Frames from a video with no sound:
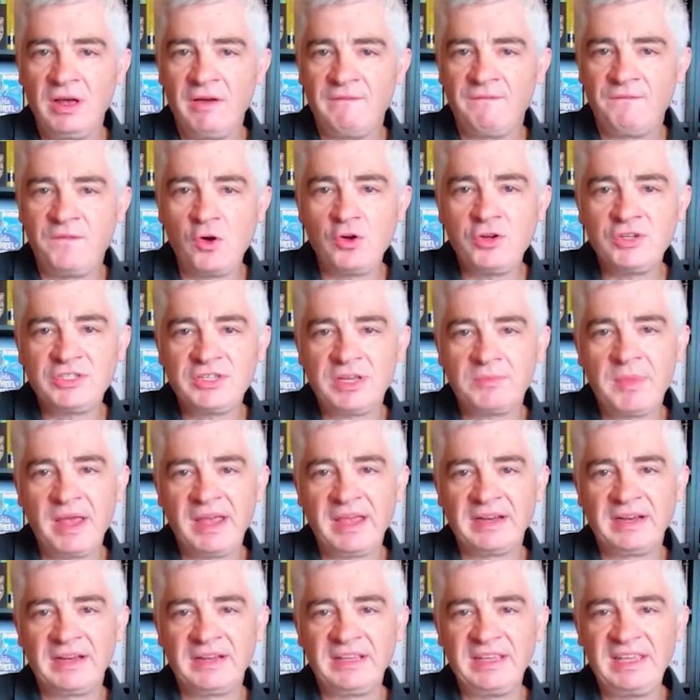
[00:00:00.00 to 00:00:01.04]
focused on
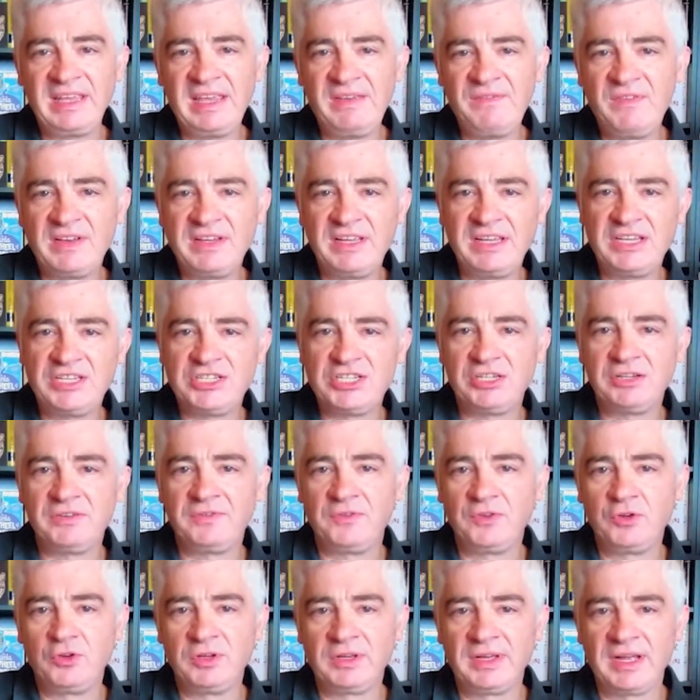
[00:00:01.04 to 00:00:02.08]
making it even easier
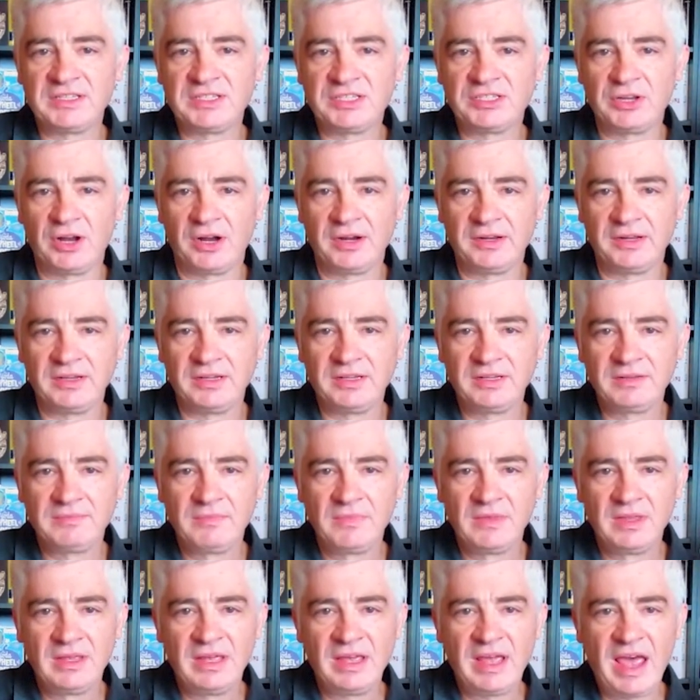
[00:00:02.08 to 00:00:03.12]
for you to get started.
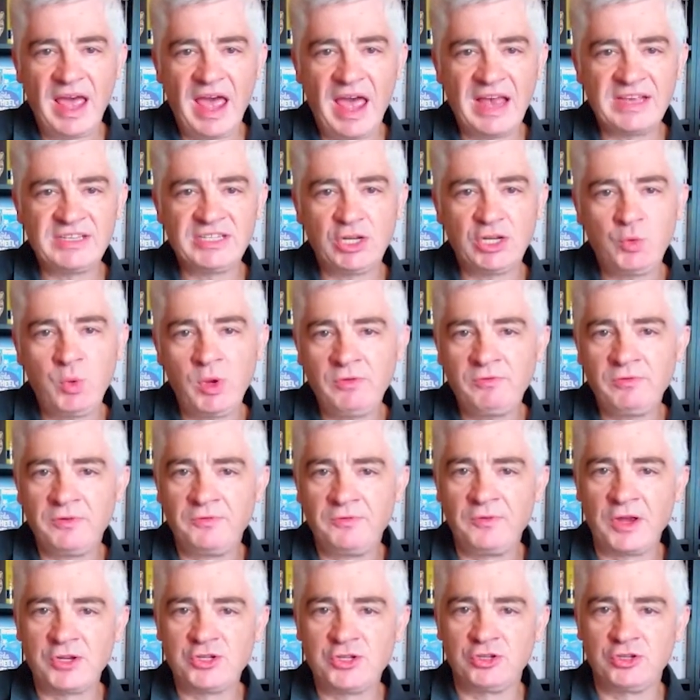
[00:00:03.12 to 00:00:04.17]
As a quick
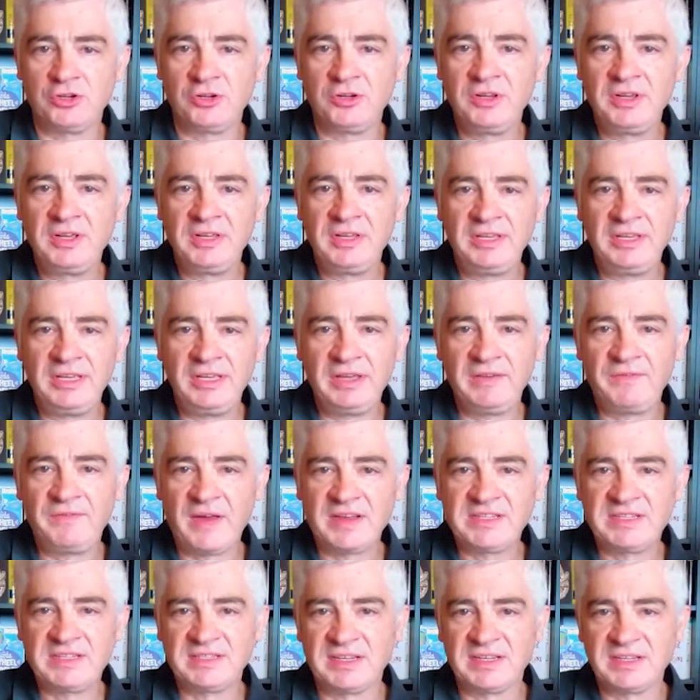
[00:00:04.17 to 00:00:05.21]
refresher, E F
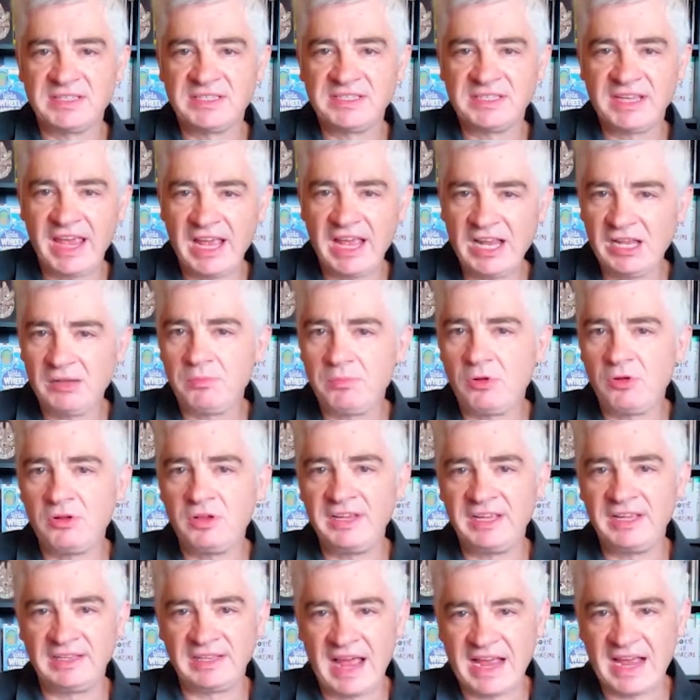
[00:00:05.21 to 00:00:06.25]
S is a scalable,
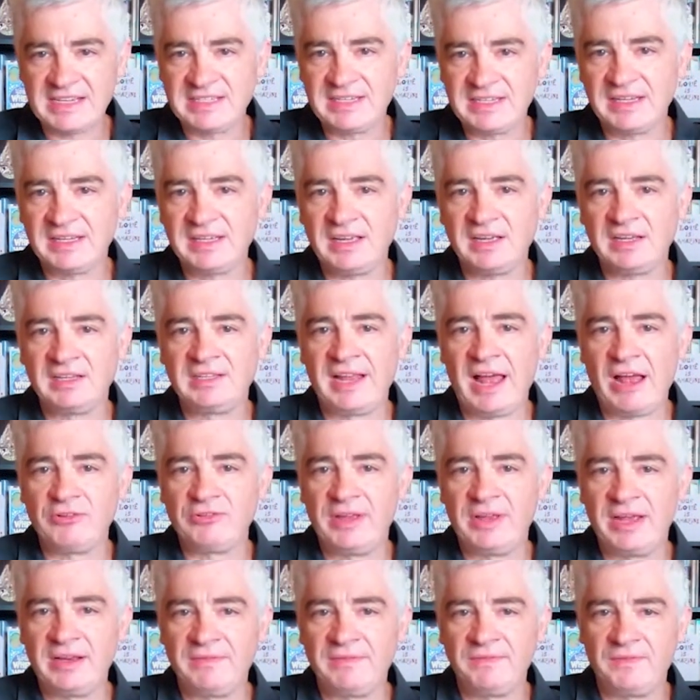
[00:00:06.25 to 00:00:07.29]
elastic,
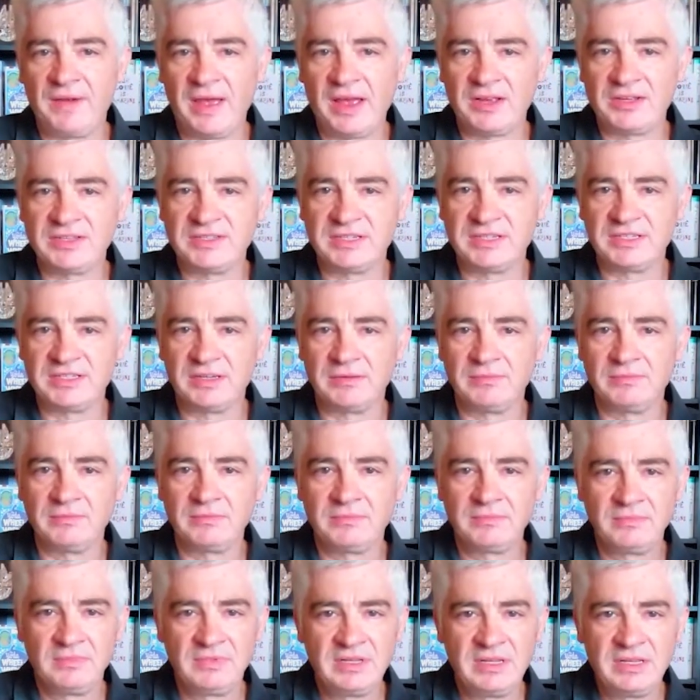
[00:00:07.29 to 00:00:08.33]
cloud-native file system.
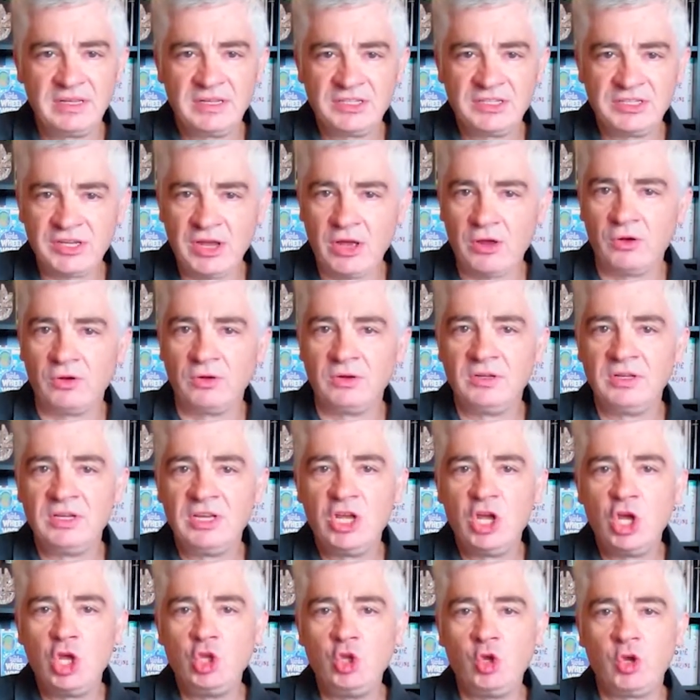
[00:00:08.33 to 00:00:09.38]
So
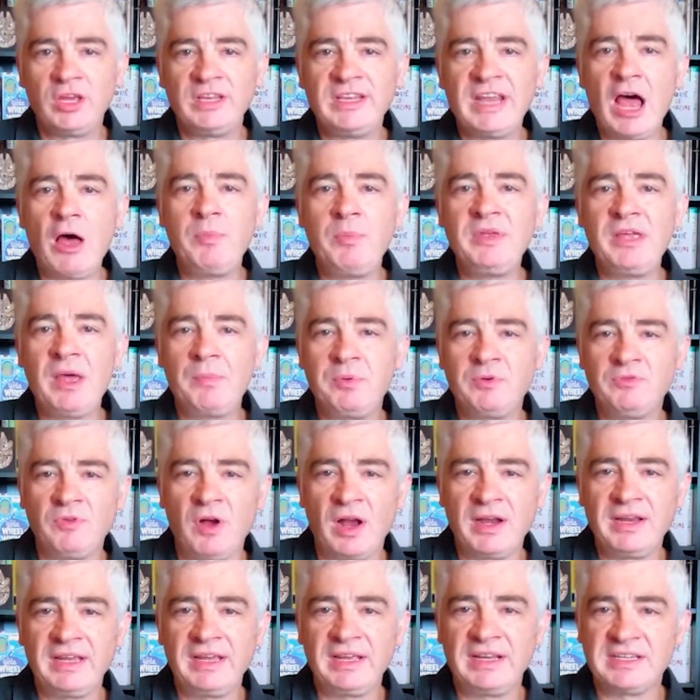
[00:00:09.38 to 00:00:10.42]
you can now be up and
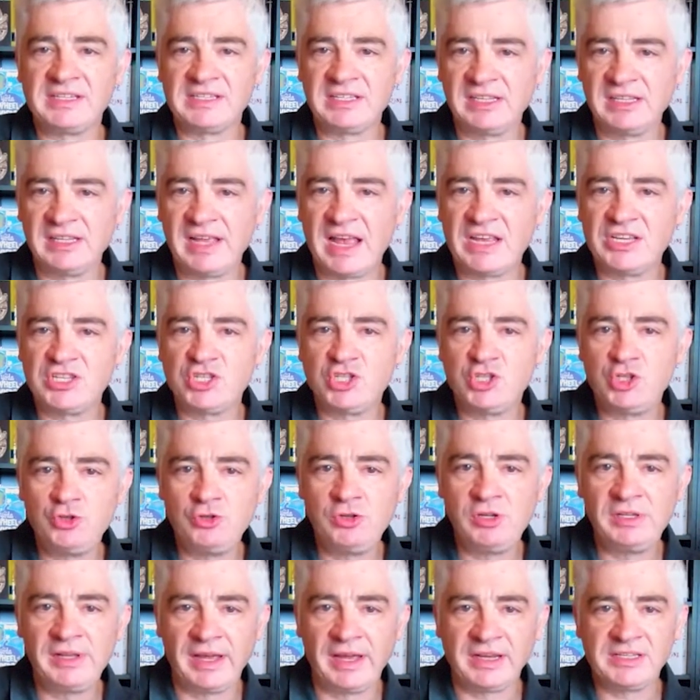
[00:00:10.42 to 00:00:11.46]
running in as little as two
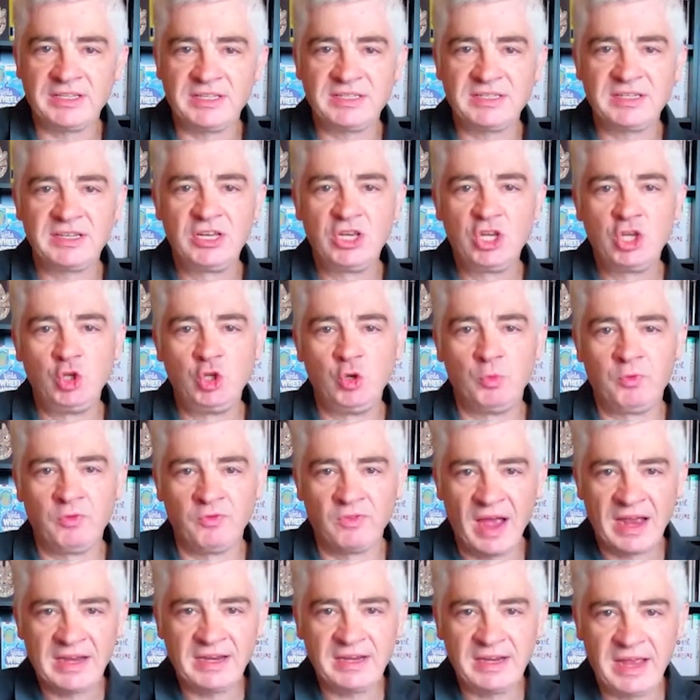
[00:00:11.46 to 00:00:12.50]
clicks. You
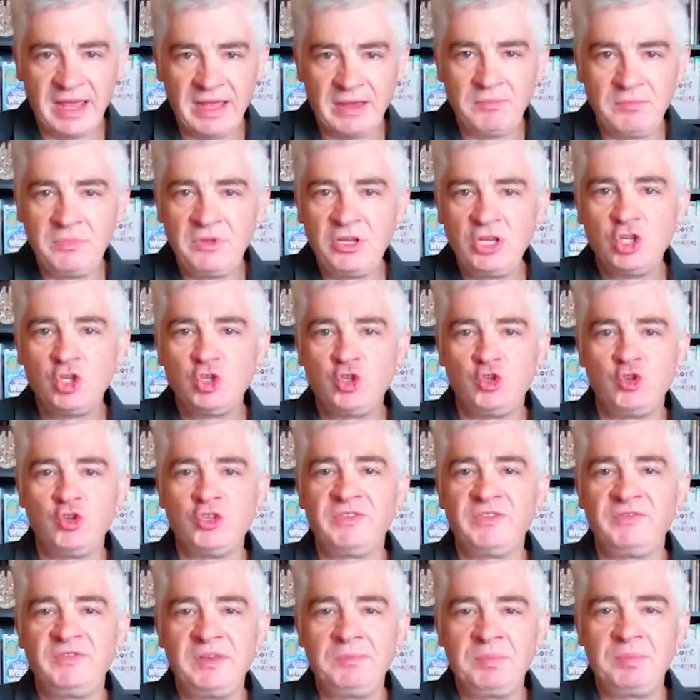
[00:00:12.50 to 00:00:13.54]
provide a name, choose
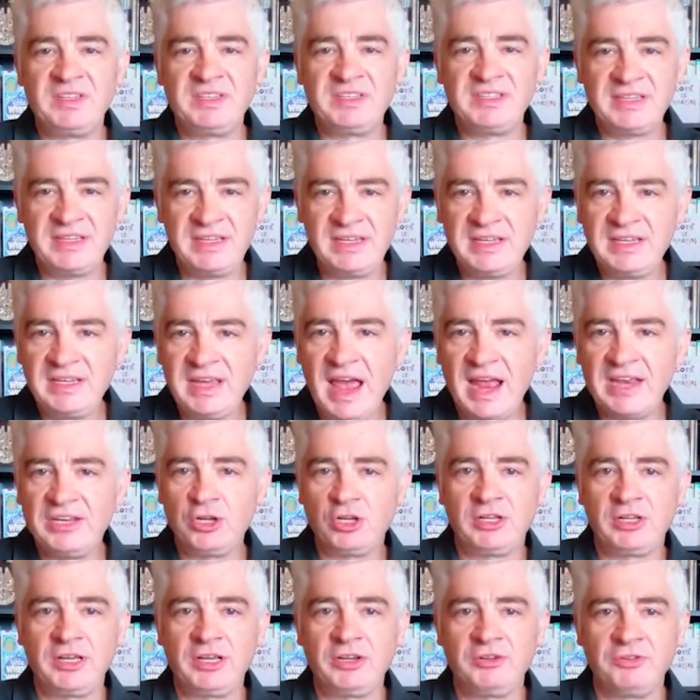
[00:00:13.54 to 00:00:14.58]
a V P C, and you
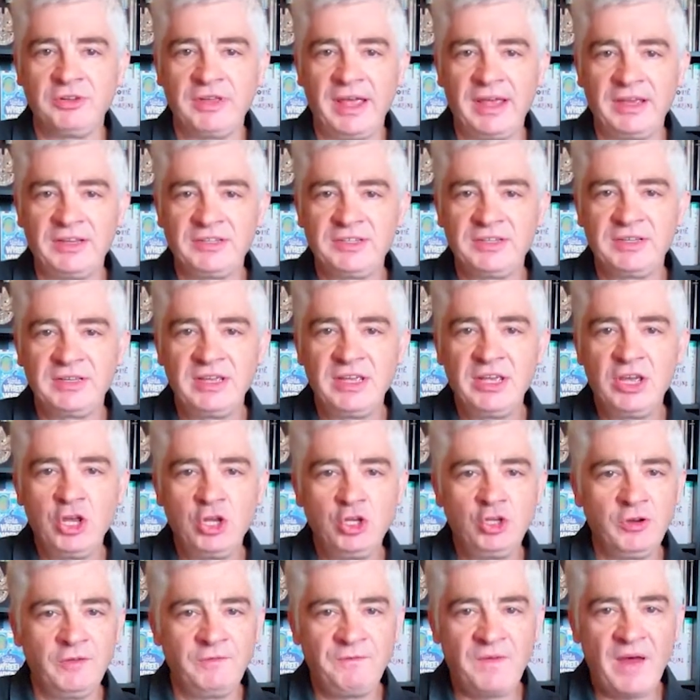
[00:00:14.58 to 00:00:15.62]
click Create.
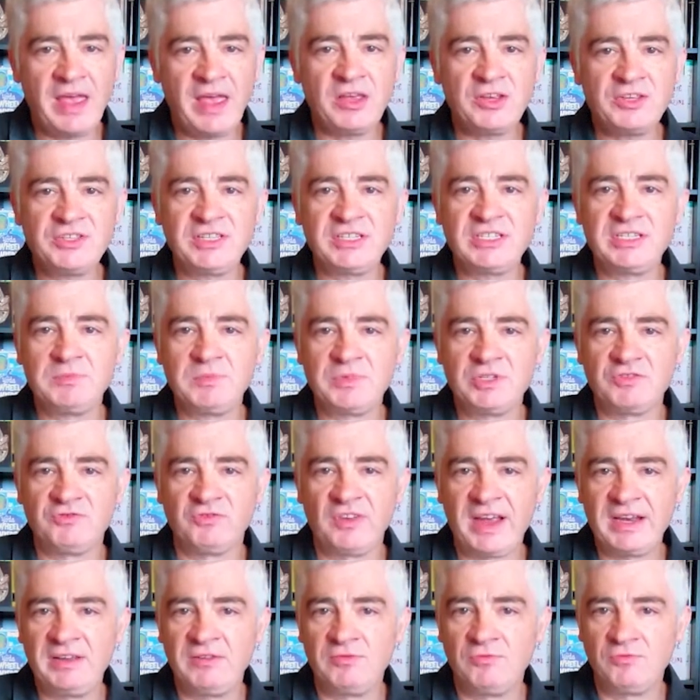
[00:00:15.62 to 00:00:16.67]
Your file system is
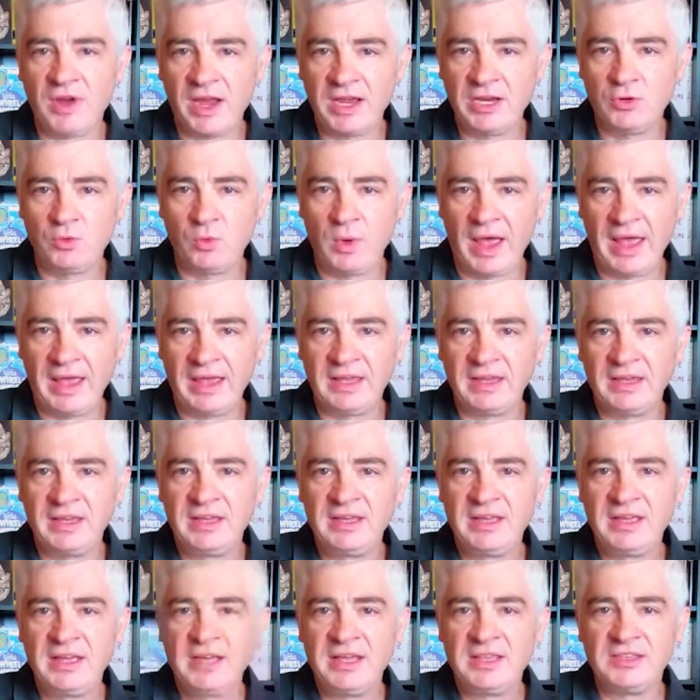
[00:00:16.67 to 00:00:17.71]
ready right away.
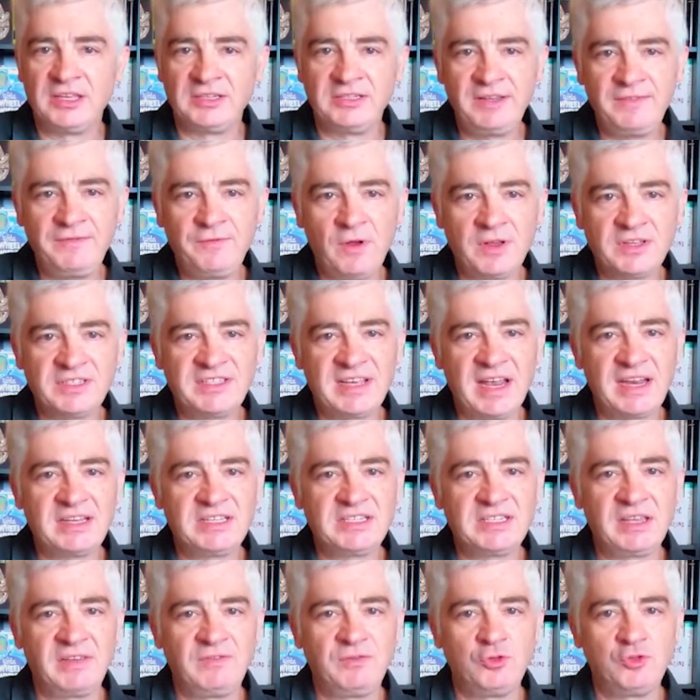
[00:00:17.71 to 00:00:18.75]
The default
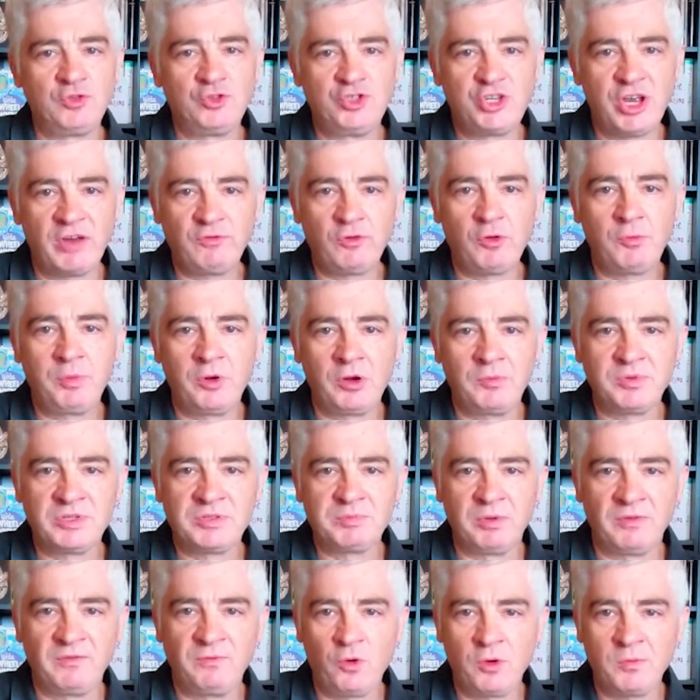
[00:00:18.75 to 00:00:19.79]
settings give you general-purpose
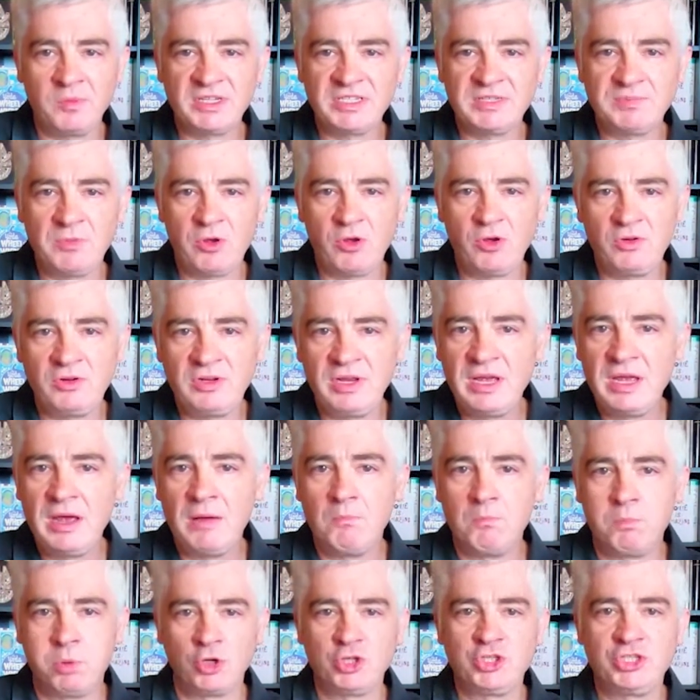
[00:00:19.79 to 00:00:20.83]
performance mode,
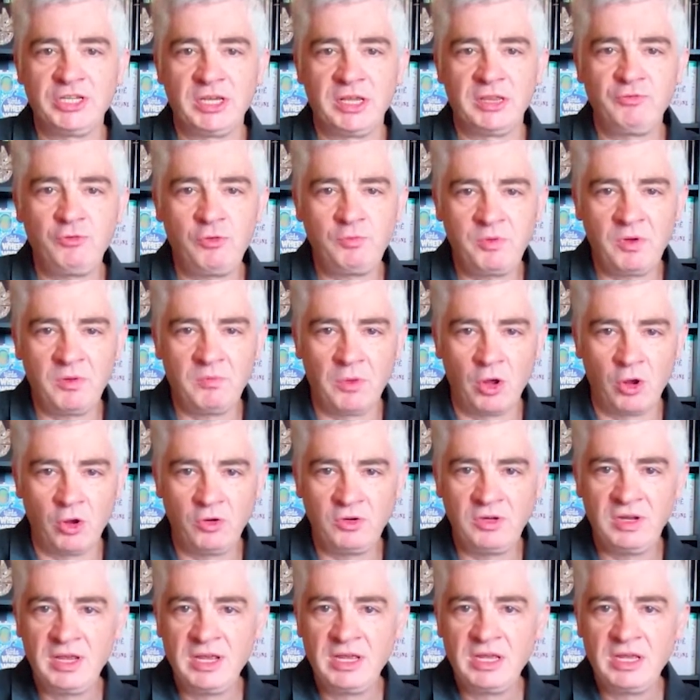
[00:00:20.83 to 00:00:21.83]
bursting throughput mode,